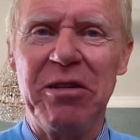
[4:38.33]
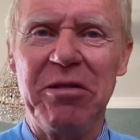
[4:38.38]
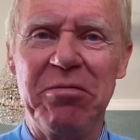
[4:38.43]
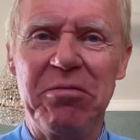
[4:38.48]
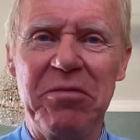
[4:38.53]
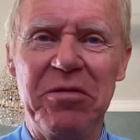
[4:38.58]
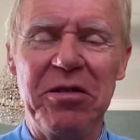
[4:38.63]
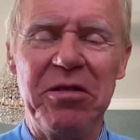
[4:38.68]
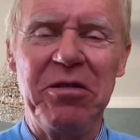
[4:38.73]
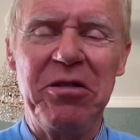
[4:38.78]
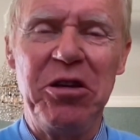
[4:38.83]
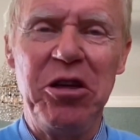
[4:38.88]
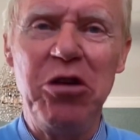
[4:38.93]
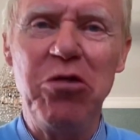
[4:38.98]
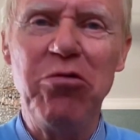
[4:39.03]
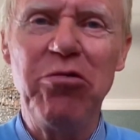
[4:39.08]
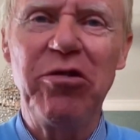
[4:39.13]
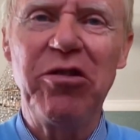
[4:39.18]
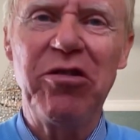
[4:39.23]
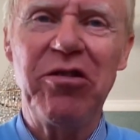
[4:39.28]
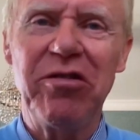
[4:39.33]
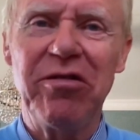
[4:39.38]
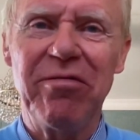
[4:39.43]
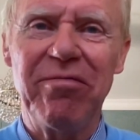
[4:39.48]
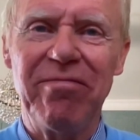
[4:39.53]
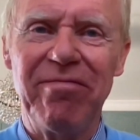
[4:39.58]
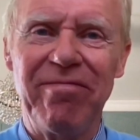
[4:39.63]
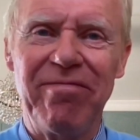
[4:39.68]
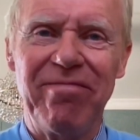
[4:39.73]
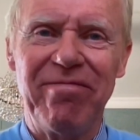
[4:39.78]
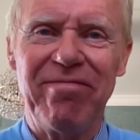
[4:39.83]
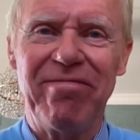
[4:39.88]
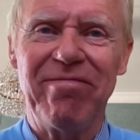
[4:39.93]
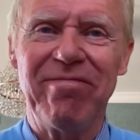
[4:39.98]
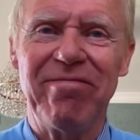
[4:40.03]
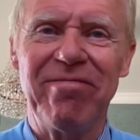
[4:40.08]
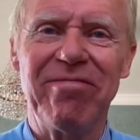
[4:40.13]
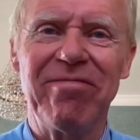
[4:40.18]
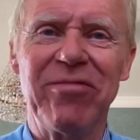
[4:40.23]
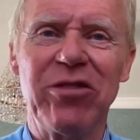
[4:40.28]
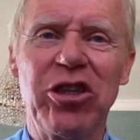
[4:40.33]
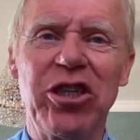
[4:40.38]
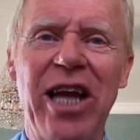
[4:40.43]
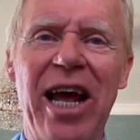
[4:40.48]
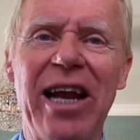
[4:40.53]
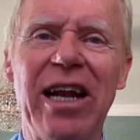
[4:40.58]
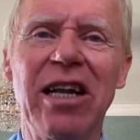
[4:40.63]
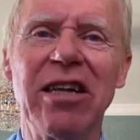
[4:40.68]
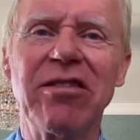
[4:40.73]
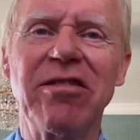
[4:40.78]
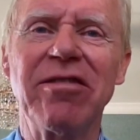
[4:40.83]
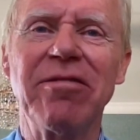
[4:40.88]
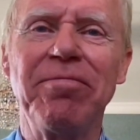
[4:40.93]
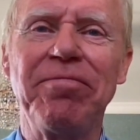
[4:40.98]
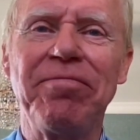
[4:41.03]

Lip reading: news channels,